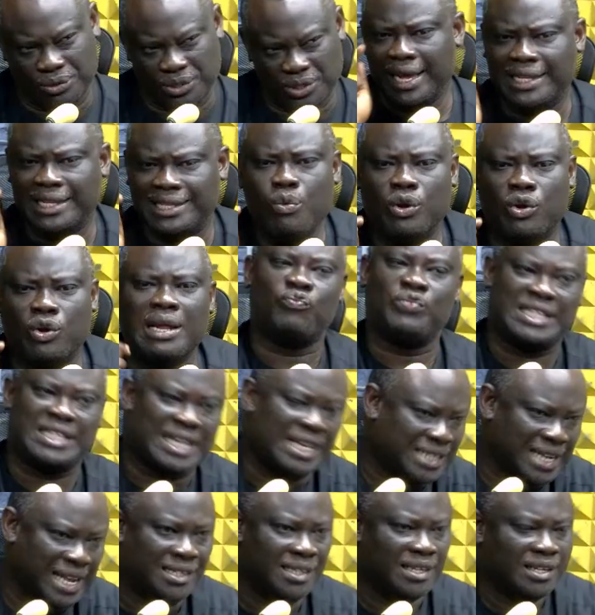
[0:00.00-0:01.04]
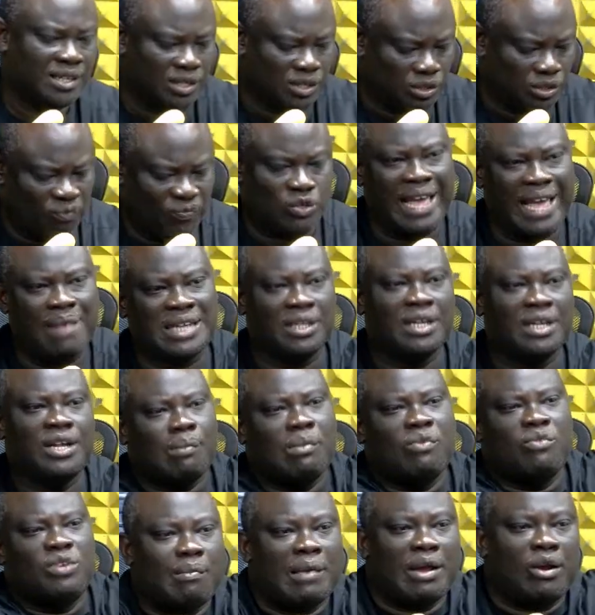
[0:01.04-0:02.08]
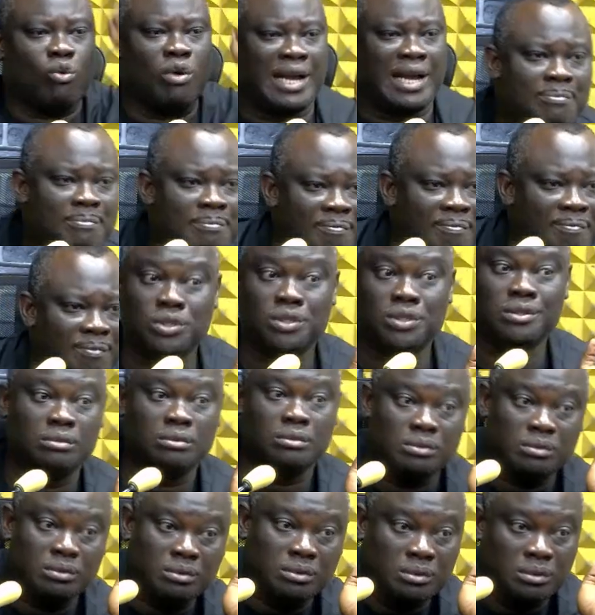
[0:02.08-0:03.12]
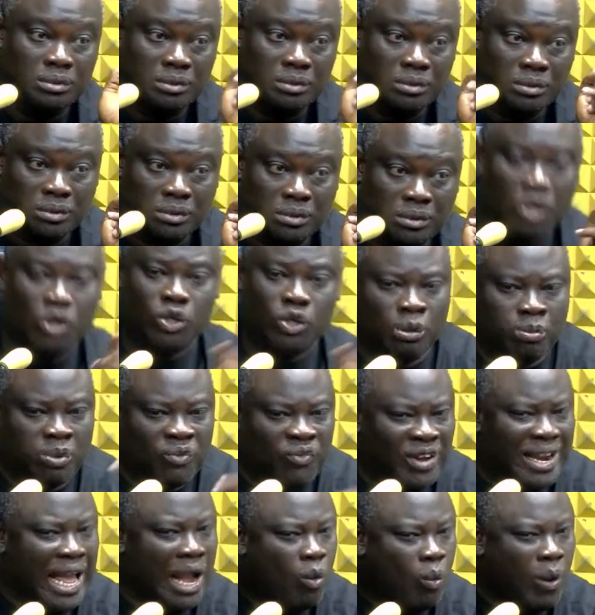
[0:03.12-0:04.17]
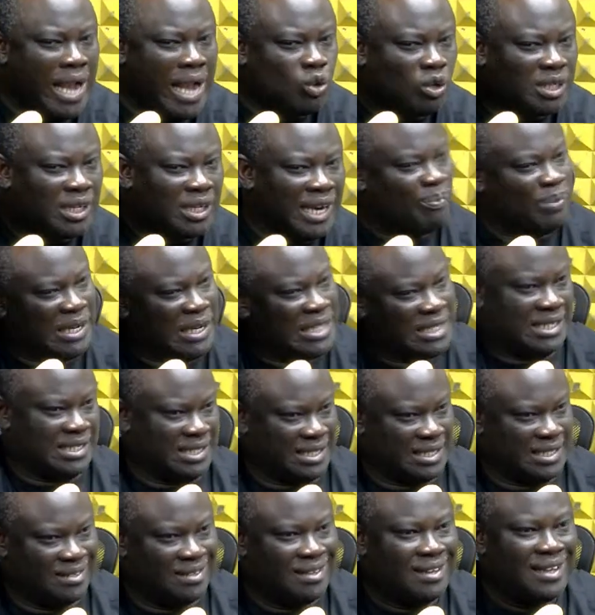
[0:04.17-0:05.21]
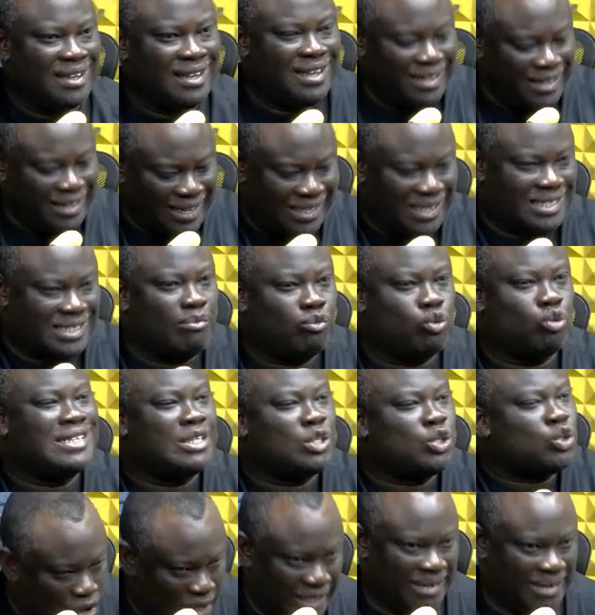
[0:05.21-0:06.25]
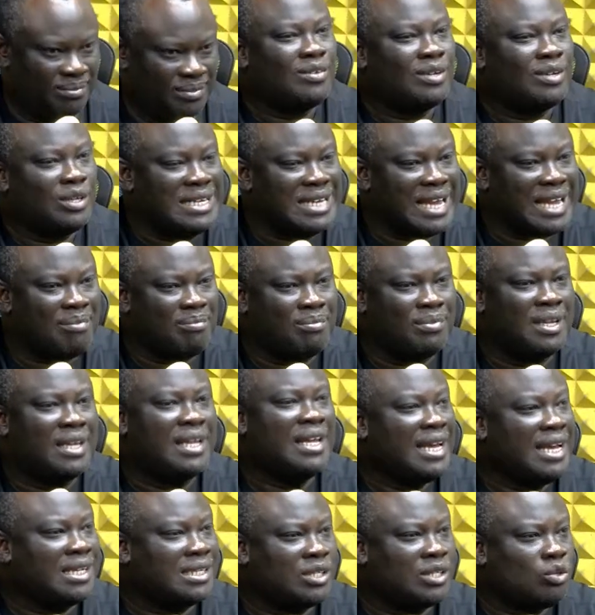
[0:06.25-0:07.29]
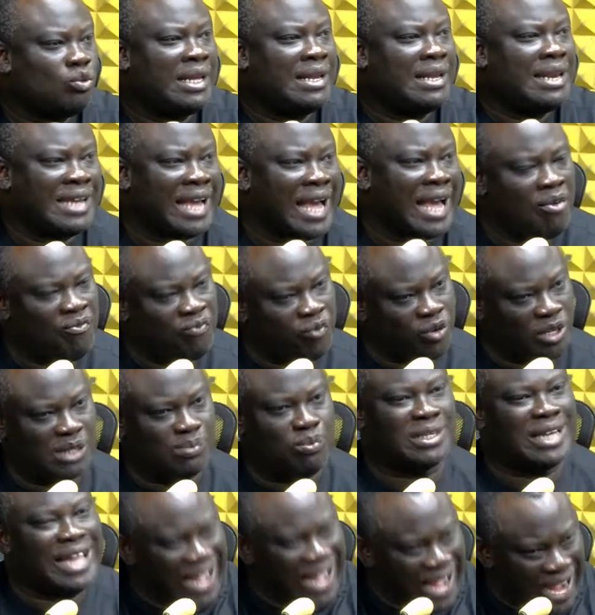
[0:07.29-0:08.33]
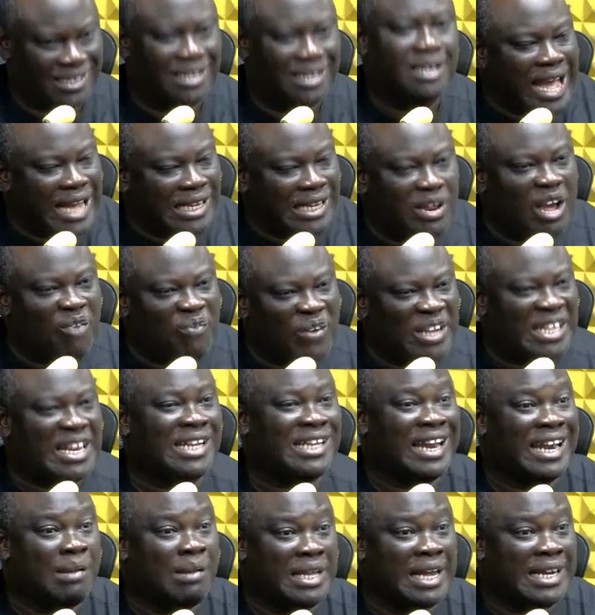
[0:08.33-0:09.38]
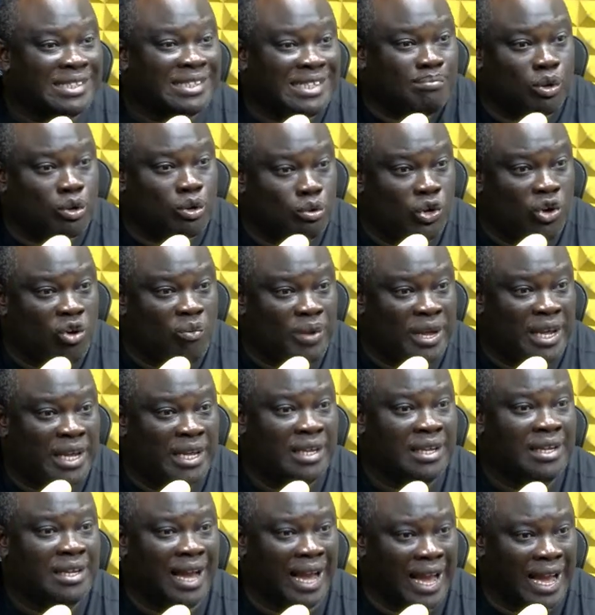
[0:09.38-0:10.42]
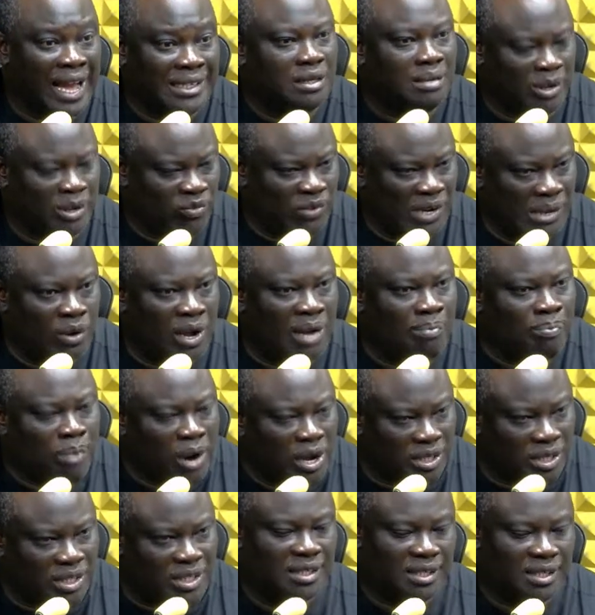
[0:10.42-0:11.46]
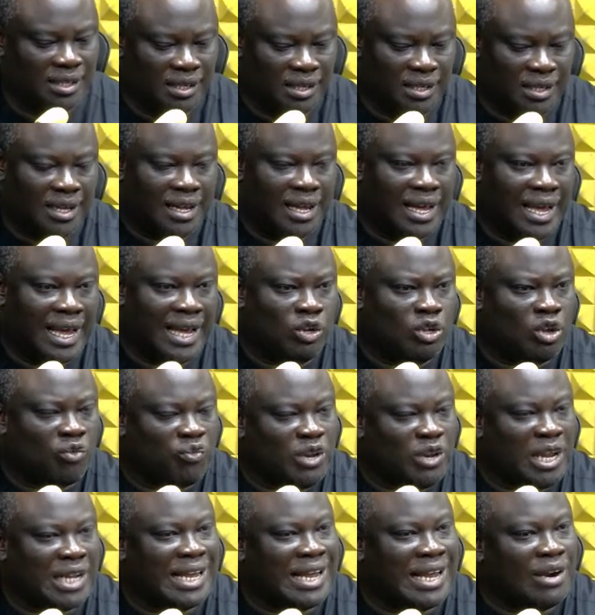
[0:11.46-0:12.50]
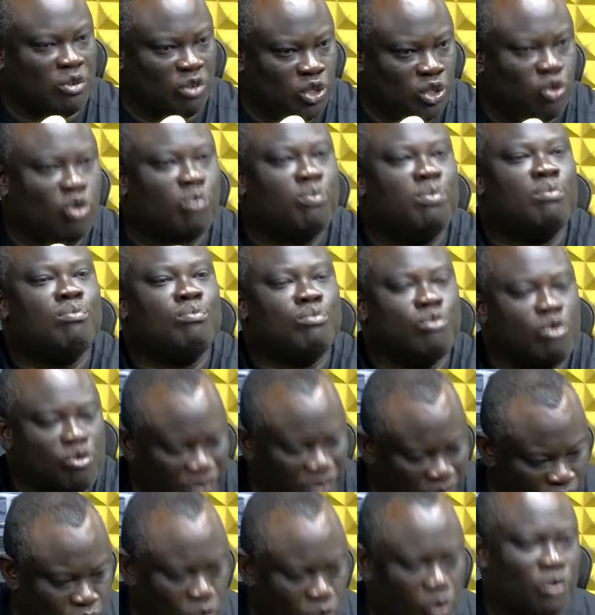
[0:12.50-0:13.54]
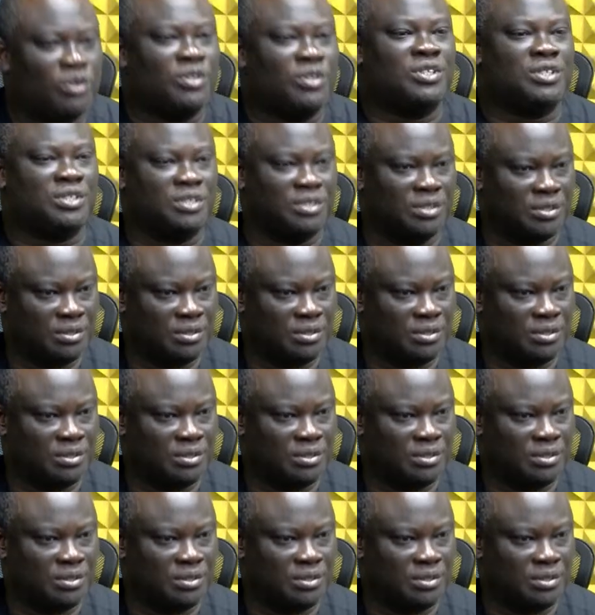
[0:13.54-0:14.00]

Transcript: How come we're seated? Who say not to? So for the across level it is time to teach them. Look, the armed forces must act fighting against imitating Borno and Parliament. But those people that are not moving words,